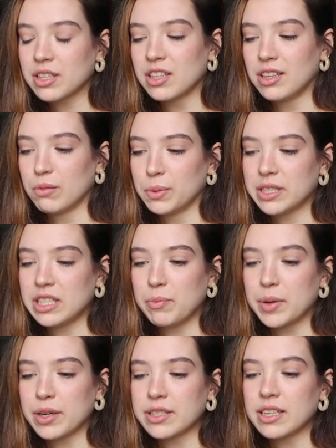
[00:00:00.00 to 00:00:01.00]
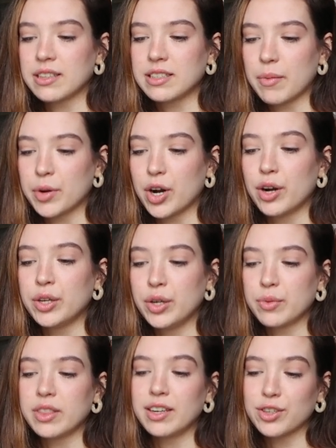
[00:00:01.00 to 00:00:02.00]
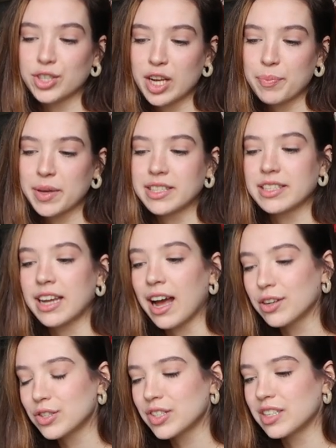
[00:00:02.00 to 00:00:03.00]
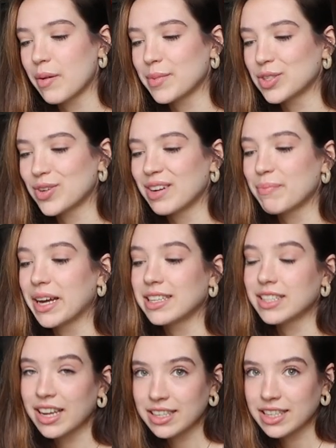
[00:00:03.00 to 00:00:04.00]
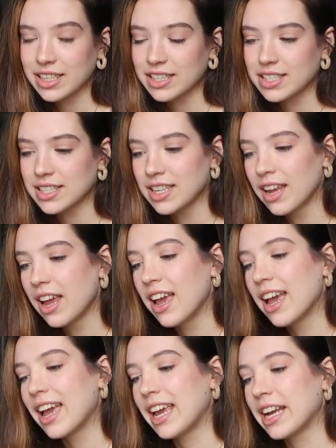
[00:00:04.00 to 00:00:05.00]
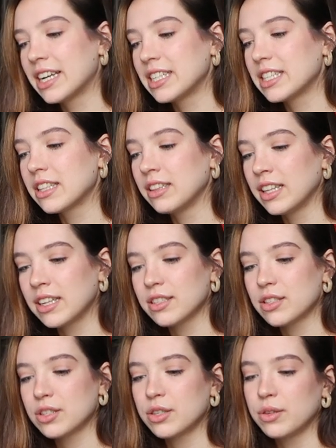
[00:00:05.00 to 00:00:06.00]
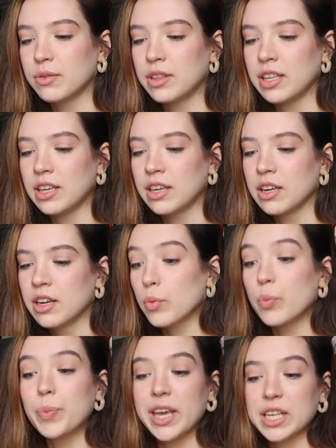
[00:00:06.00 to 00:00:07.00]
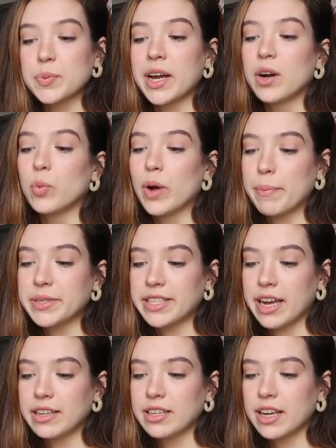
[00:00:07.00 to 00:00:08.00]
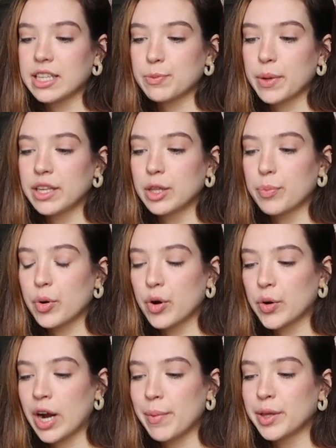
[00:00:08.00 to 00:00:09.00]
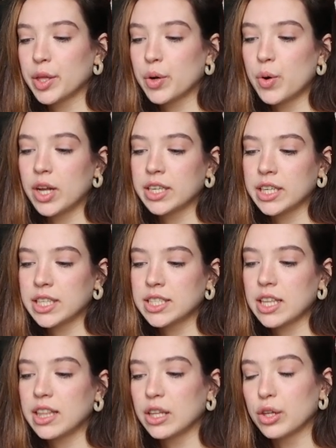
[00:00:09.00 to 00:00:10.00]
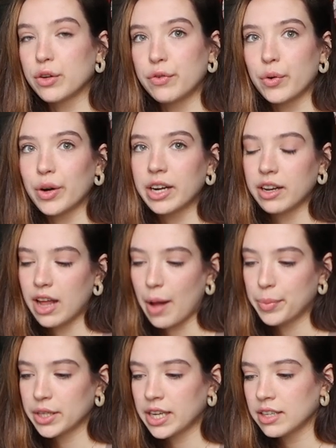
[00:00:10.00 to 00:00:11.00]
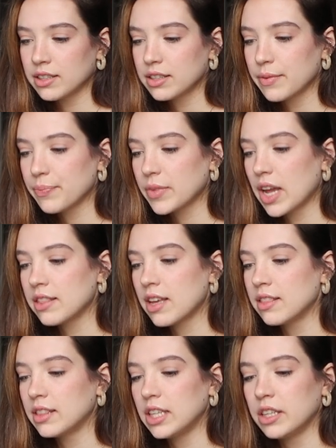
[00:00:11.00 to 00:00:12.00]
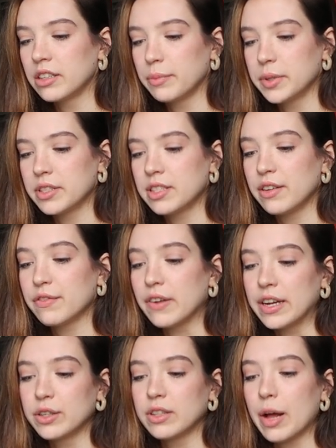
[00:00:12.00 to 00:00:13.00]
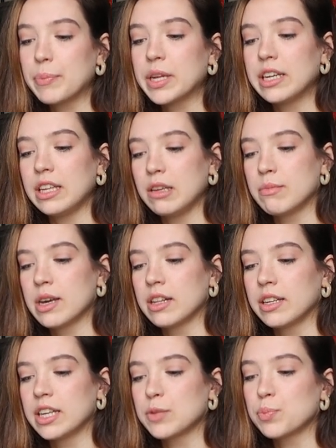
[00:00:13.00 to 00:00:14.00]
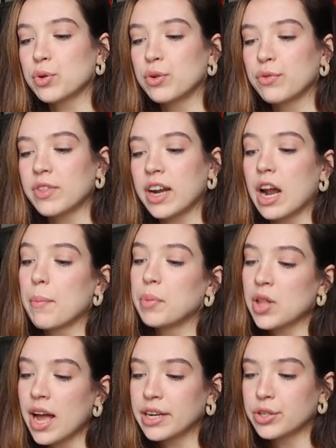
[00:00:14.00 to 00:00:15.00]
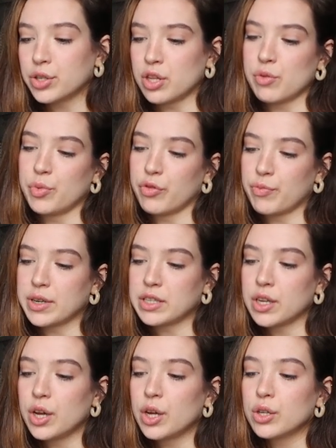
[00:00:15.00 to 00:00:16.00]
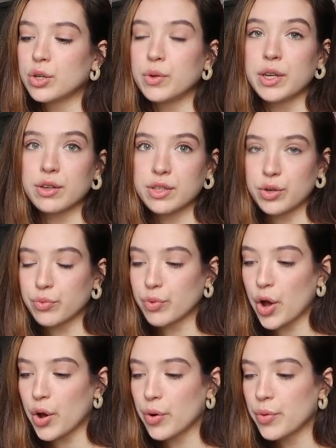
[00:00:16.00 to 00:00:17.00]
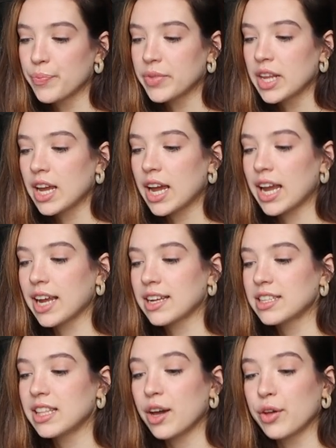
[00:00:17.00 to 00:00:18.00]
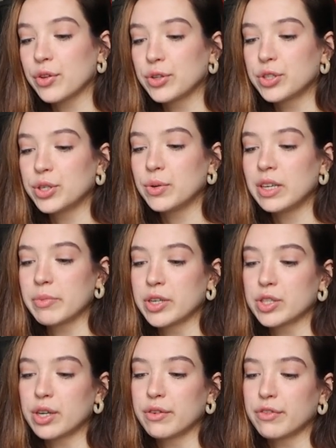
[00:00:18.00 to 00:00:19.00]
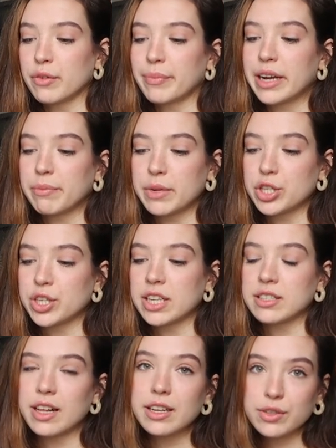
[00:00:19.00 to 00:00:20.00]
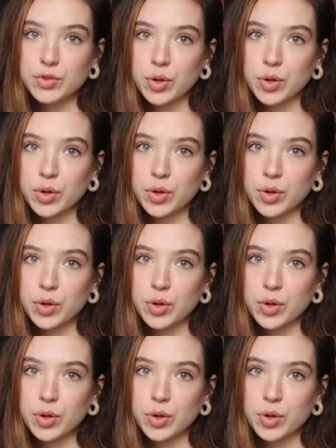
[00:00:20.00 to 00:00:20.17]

to the UWC Pearson Seminar on Youth Leadership is attached to demonstrate my attendance, and the links to the PSYL website explain the program and the qualities they look for in an applicant. And then the UWC final update email is proof that I applied to the movement 2 years in a row, and the other two emails confirm my admission as class of